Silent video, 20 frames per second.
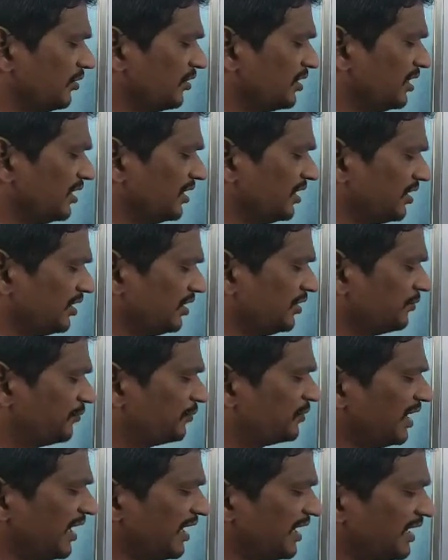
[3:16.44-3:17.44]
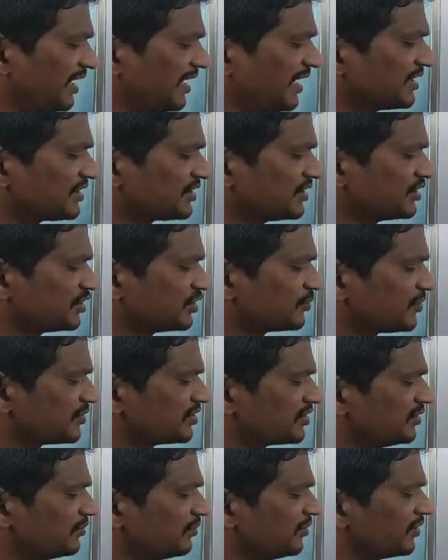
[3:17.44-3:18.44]
okay, if the attraction is
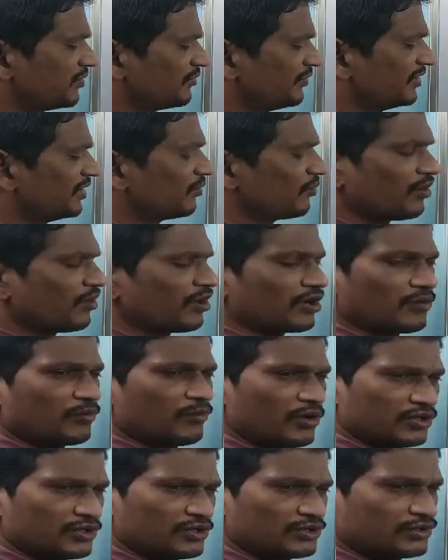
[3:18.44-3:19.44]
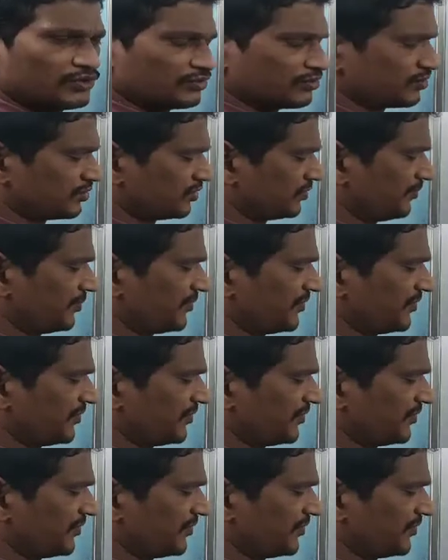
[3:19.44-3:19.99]
present between the water molecules,